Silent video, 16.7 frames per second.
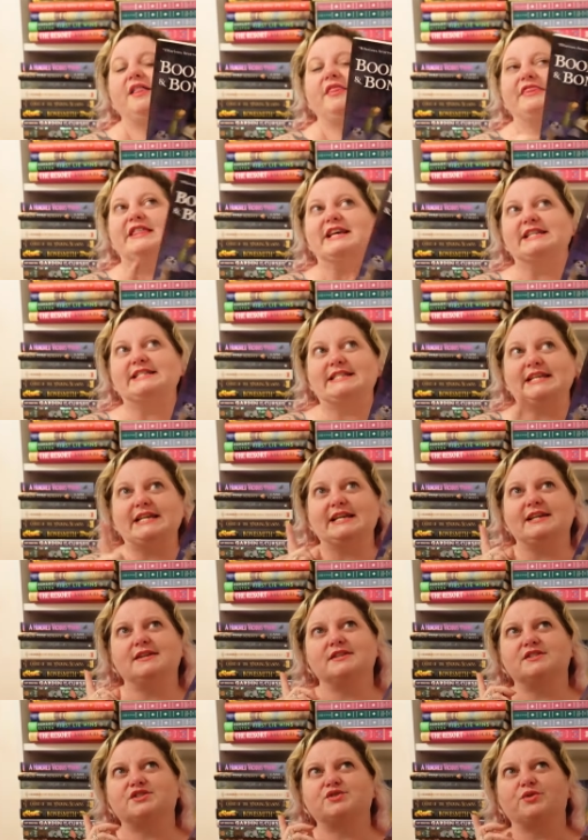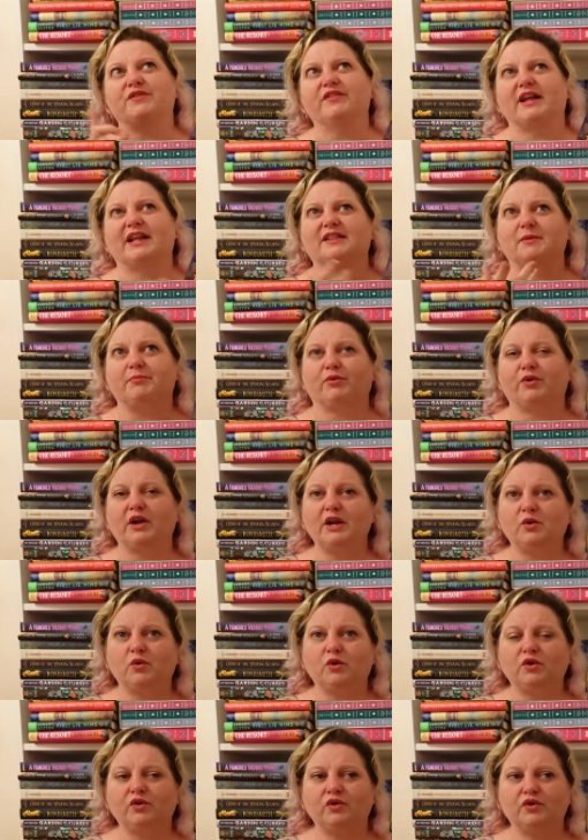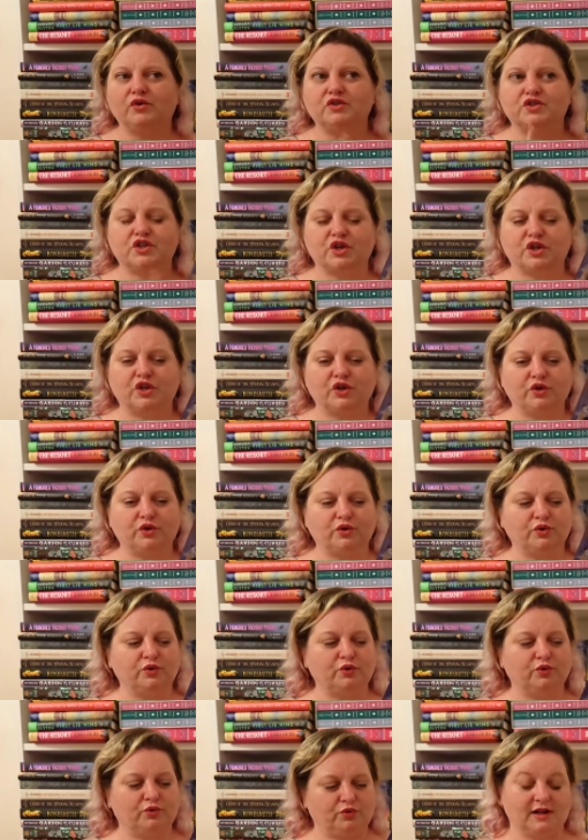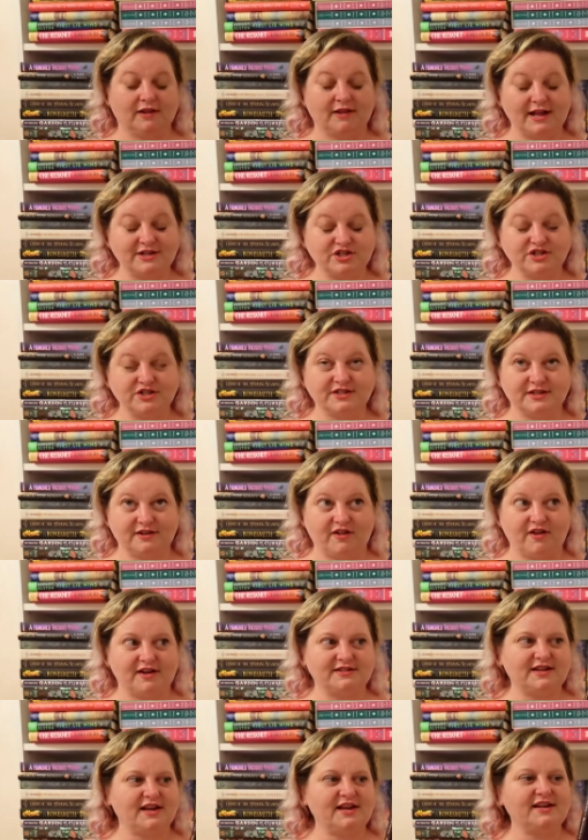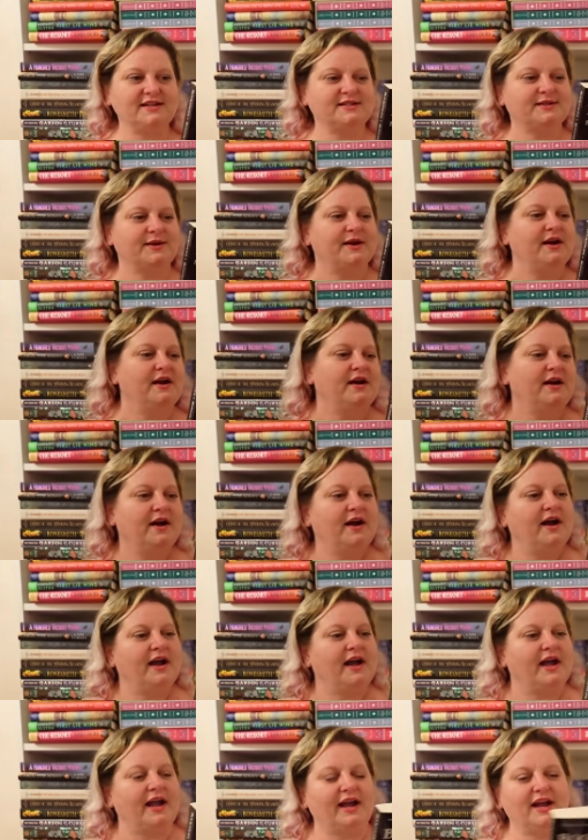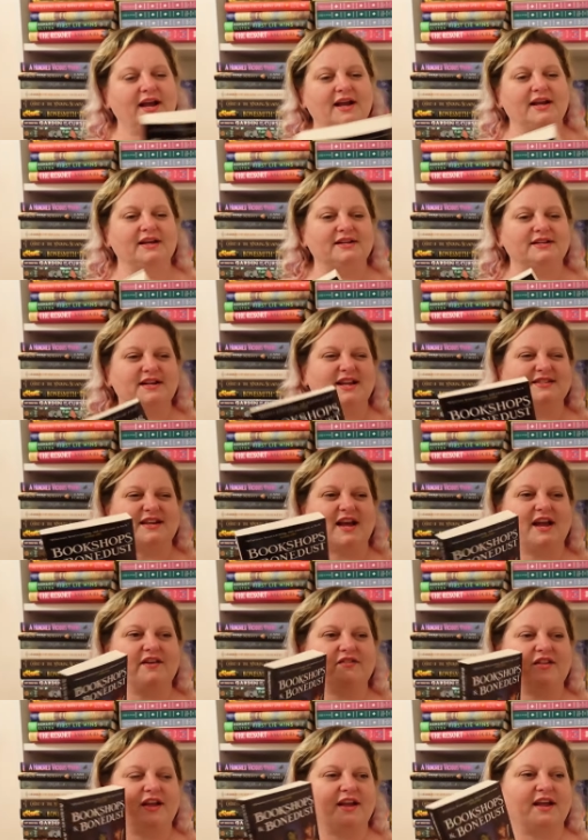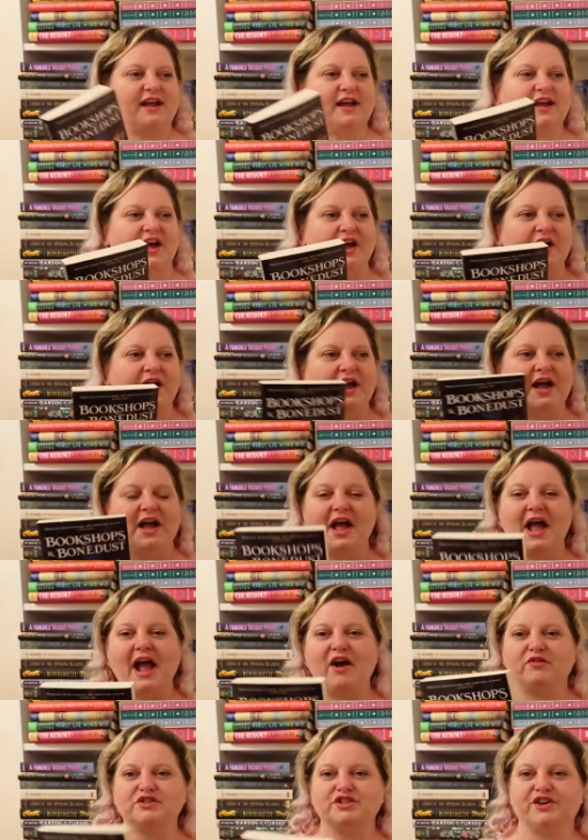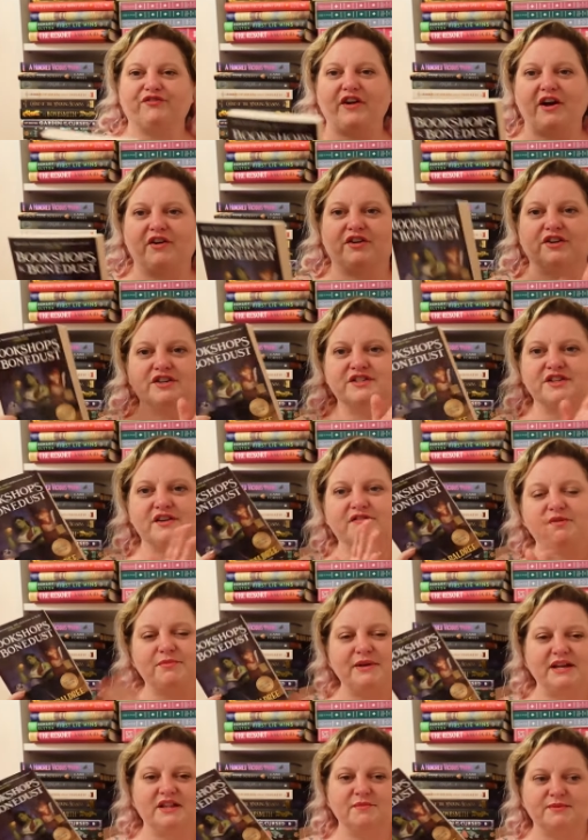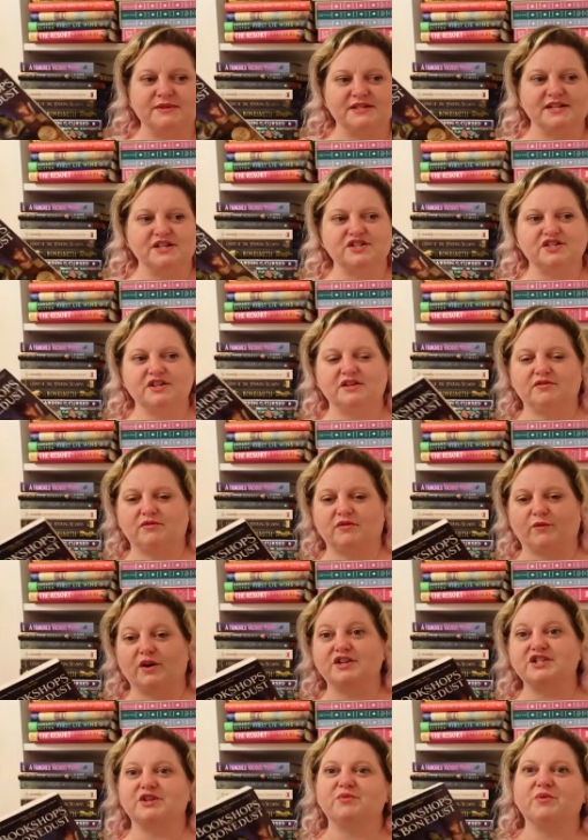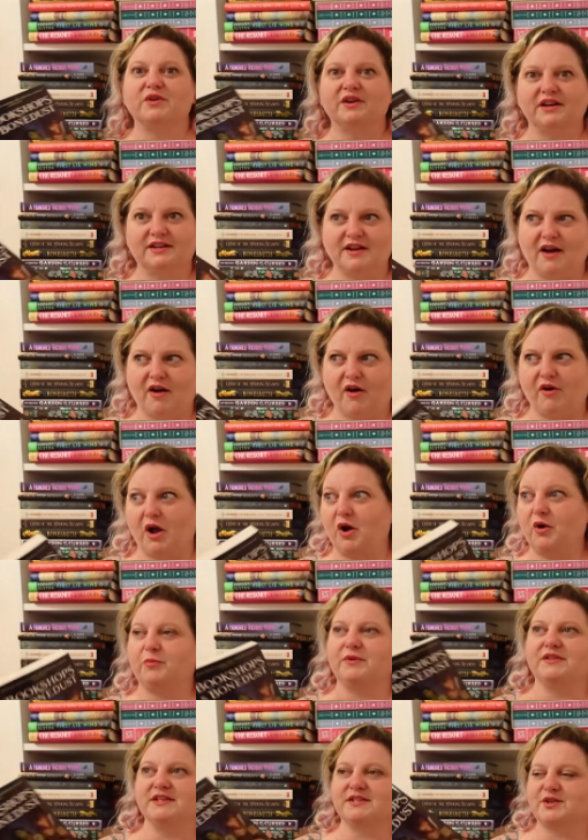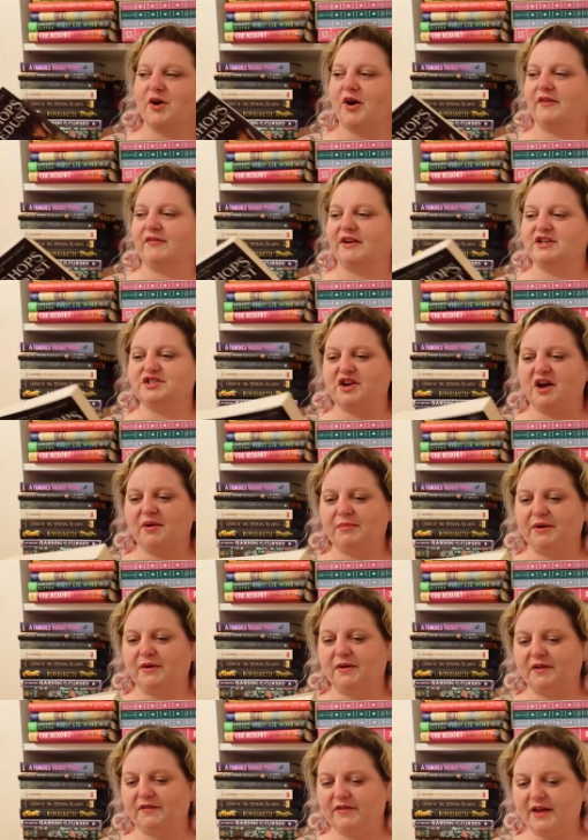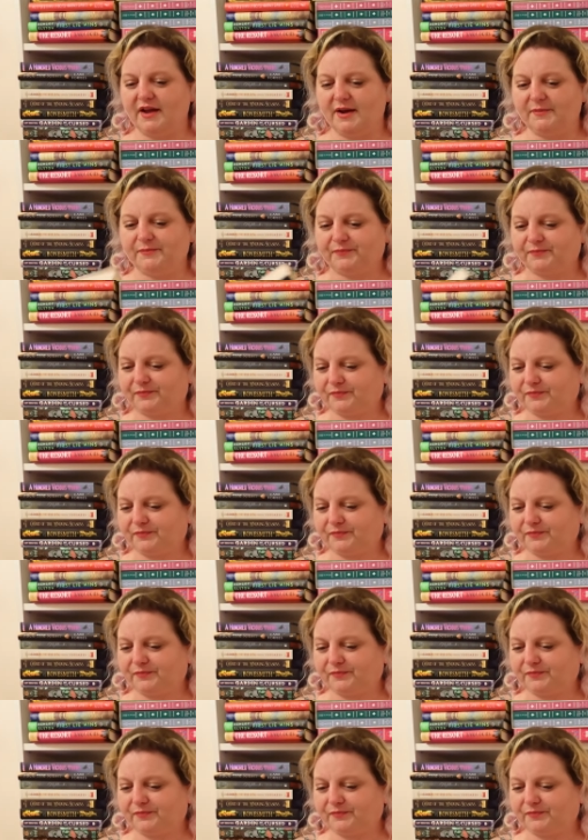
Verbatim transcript: This is sort of like the prequel to Legends and Lattes. And it's kind of like how she found herself to be in the position where she wanted to open this coffee shop and all of that.